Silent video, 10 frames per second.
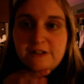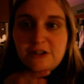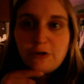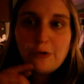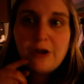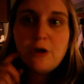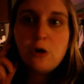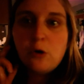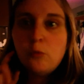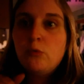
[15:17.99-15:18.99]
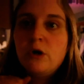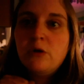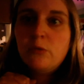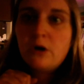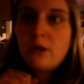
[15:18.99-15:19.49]
So we're
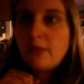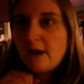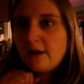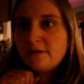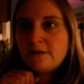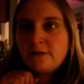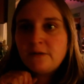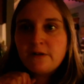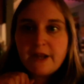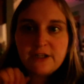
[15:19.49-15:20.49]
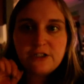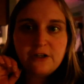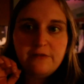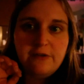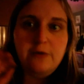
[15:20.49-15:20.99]
going to work on that. We'll catch
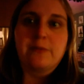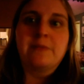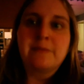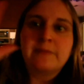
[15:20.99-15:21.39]
you in a few.